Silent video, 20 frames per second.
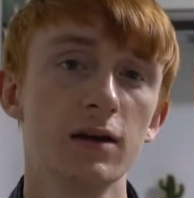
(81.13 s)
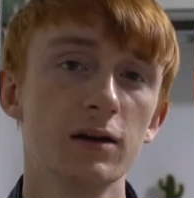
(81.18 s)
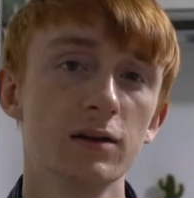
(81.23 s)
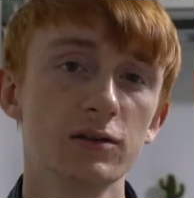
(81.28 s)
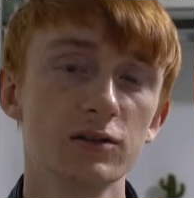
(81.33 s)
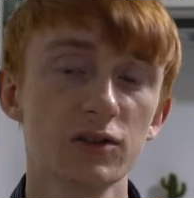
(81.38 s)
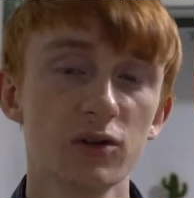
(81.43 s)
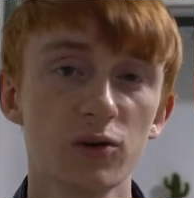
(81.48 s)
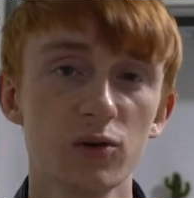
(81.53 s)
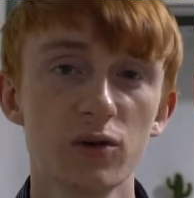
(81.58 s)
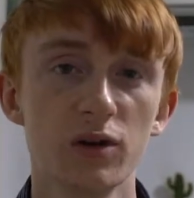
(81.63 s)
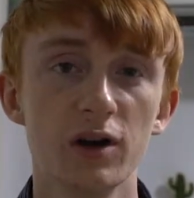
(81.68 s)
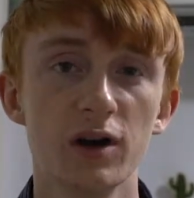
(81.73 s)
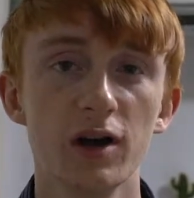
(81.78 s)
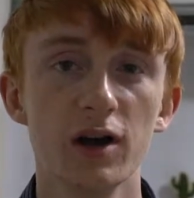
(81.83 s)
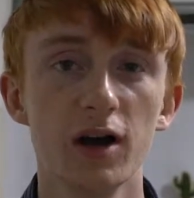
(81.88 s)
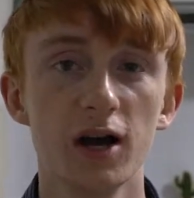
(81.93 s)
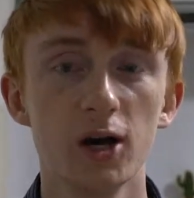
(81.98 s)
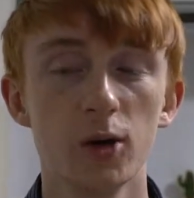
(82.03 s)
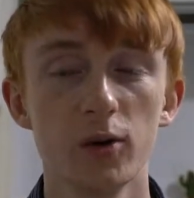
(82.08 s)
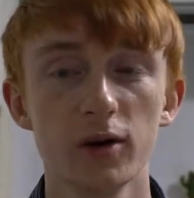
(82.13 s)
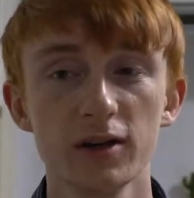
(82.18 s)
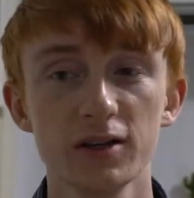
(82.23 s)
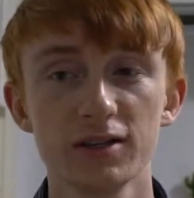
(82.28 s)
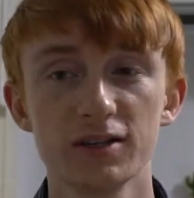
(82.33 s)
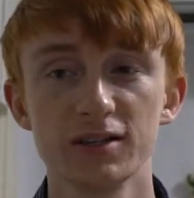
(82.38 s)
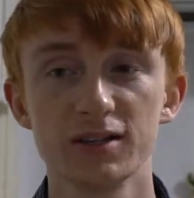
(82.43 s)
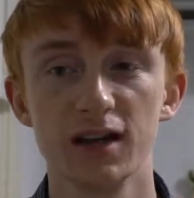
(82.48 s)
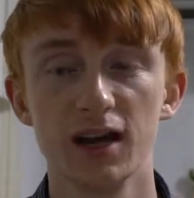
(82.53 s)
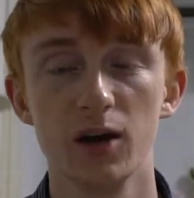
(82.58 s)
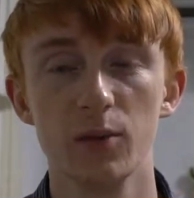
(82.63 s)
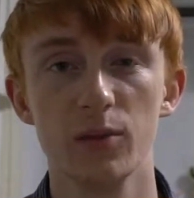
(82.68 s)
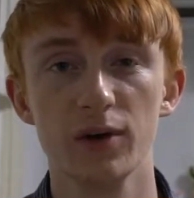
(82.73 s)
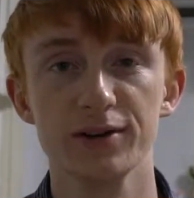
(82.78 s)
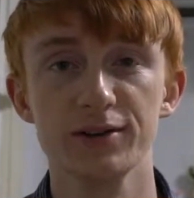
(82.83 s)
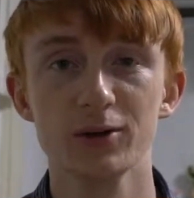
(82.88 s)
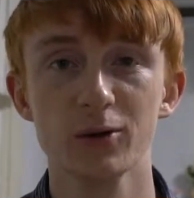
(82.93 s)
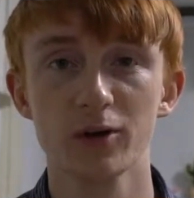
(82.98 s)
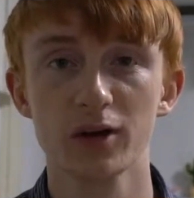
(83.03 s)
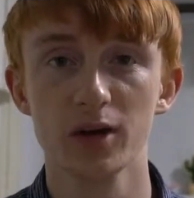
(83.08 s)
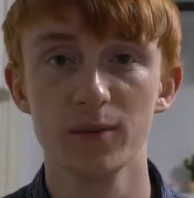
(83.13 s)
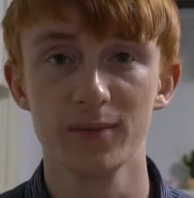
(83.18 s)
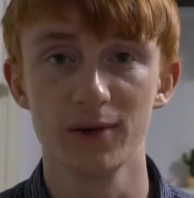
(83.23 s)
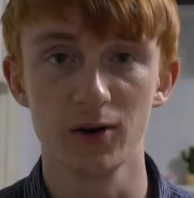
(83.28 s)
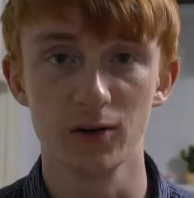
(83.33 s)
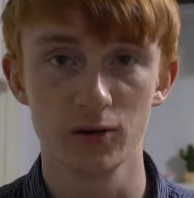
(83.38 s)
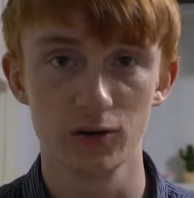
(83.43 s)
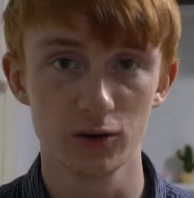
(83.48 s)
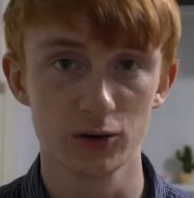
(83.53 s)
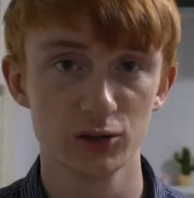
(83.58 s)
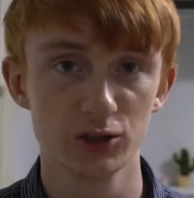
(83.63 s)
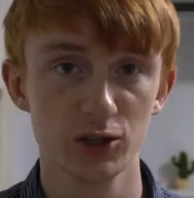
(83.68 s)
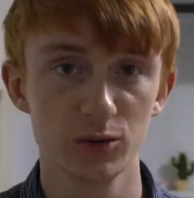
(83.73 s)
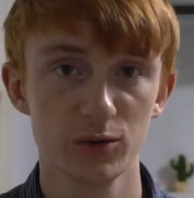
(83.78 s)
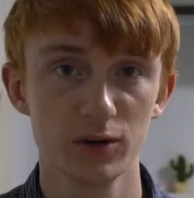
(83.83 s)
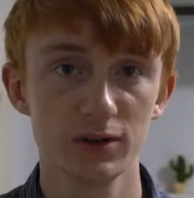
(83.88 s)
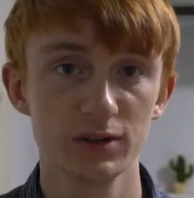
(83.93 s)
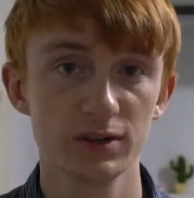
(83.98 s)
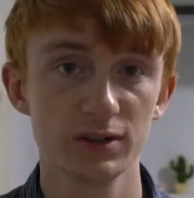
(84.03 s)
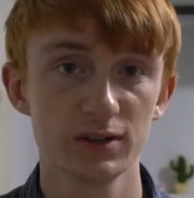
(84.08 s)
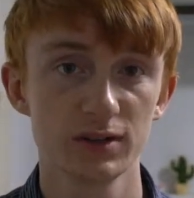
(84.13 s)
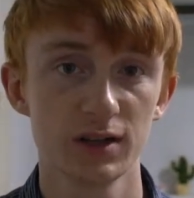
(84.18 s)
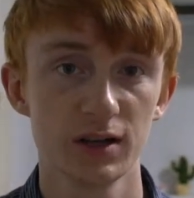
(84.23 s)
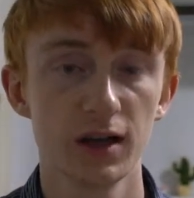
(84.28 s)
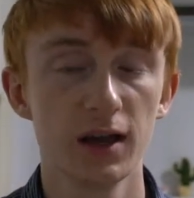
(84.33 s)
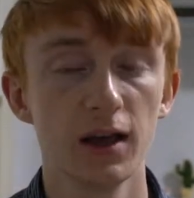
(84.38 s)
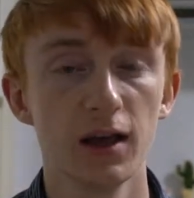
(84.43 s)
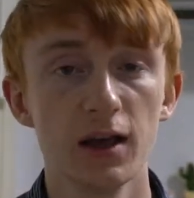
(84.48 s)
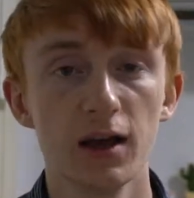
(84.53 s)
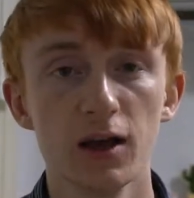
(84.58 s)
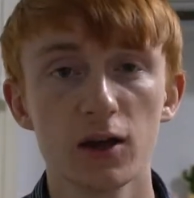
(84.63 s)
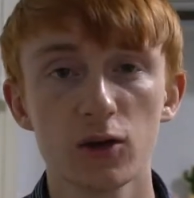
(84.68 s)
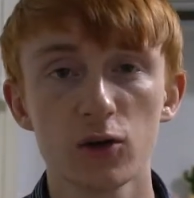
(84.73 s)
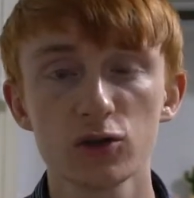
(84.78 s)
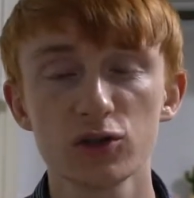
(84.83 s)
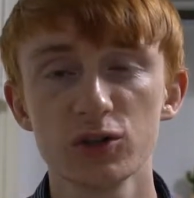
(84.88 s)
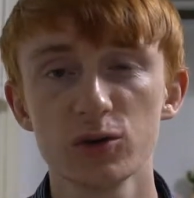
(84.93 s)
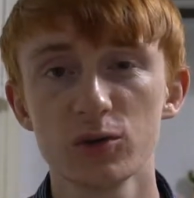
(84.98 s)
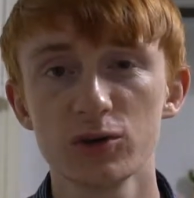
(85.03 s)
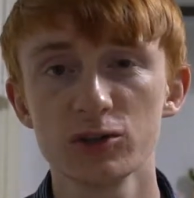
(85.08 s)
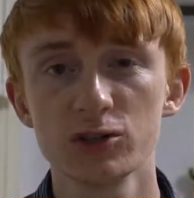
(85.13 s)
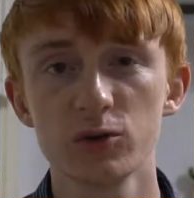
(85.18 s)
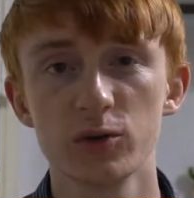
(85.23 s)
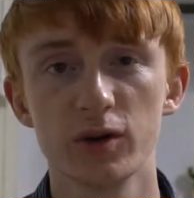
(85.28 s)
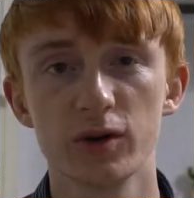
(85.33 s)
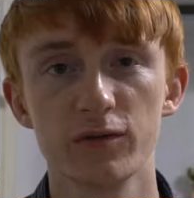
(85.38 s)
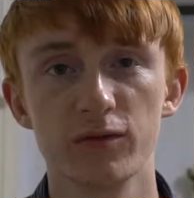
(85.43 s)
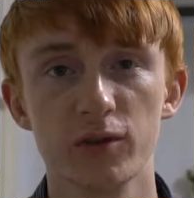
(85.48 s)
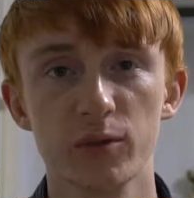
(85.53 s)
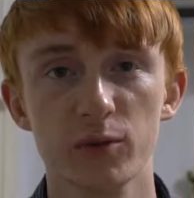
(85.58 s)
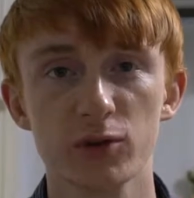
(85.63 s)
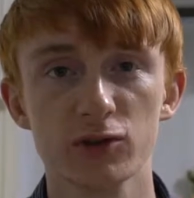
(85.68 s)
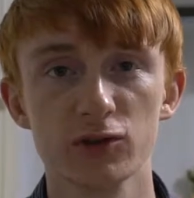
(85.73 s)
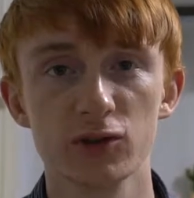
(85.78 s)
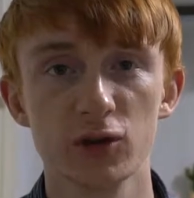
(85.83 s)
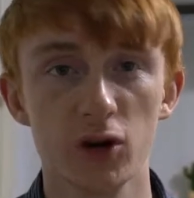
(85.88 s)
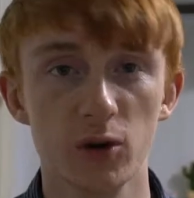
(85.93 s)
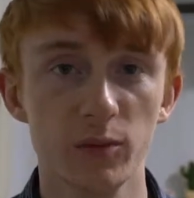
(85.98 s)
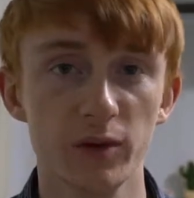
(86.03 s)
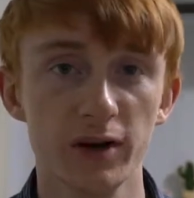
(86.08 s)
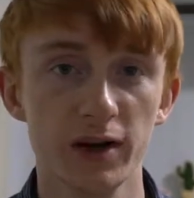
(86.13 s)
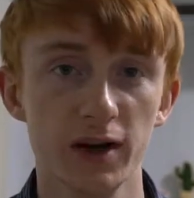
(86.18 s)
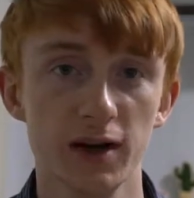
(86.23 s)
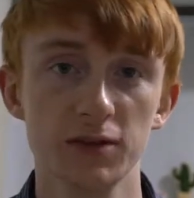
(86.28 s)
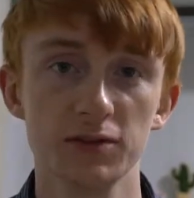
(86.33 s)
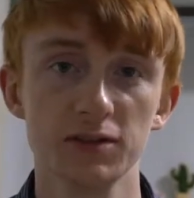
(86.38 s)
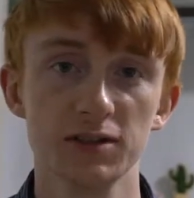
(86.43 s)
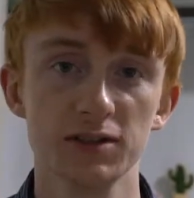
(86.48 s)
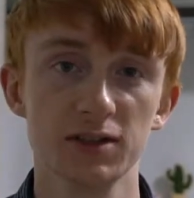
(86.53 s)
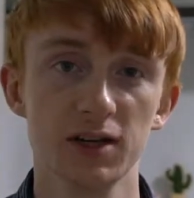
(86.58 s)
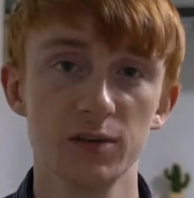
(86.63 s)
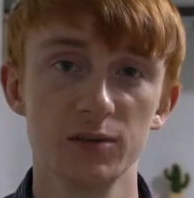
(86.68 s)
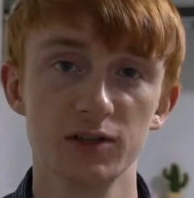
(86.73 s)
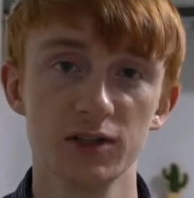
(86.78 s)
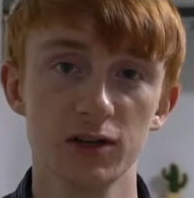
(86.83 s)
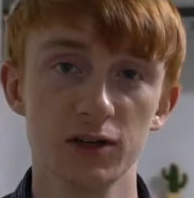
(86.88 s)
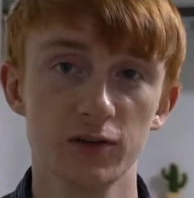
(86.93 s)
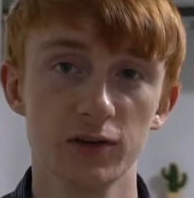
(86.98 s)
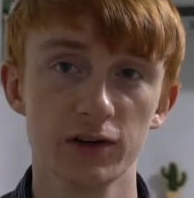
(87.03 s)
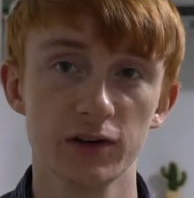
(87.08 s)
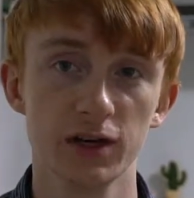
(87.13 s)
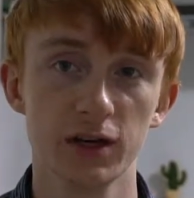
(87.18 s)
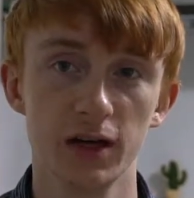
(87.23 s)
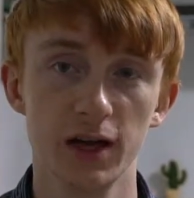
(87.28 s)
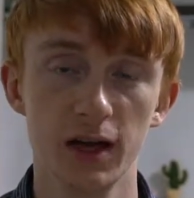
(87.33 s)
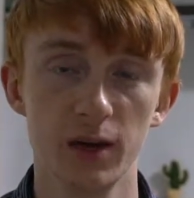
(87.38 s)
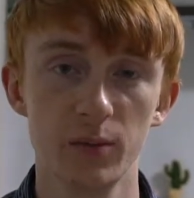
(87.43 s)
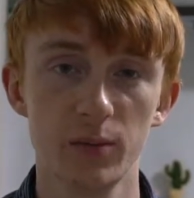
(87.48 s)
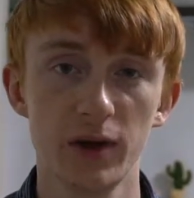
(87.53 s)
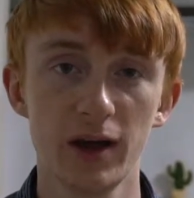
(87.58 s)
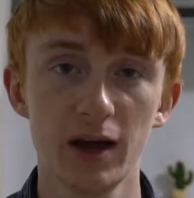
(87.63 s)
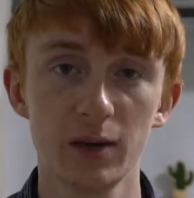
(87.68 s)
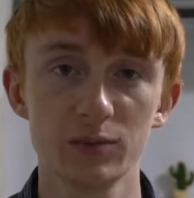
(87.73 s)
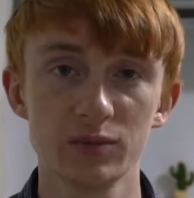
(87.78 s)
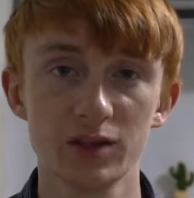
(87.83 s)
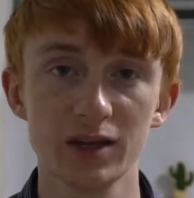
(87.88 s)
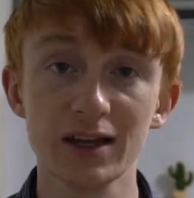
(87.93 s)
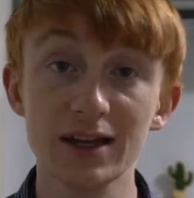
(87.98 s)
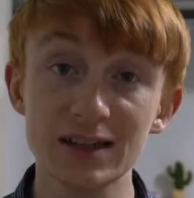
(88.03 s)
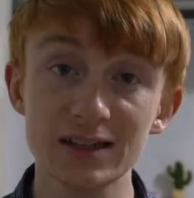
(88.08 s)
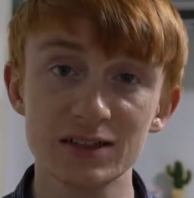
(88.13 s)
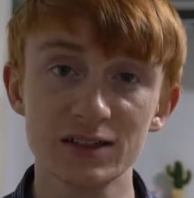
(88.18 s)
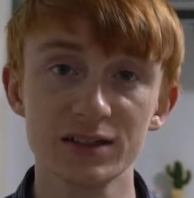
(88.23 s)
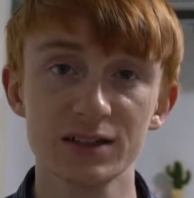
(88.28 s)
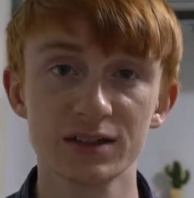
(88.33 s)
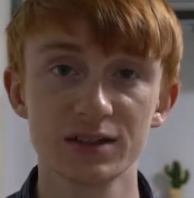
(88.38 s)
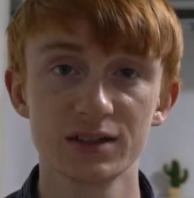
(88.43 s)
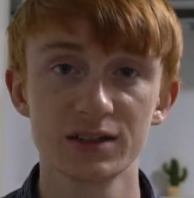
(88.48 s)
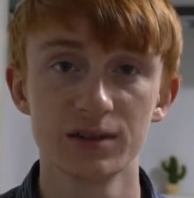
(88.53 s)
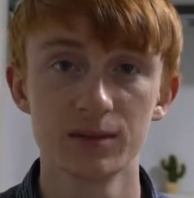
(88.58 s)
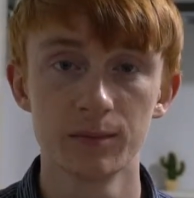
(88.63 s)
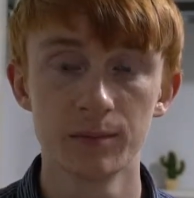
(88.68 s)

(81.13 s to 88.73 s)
So I wanted to start by talking about Goshiwons. Goshiwons are one of the most common housing types in Korea and perhaps the easiest.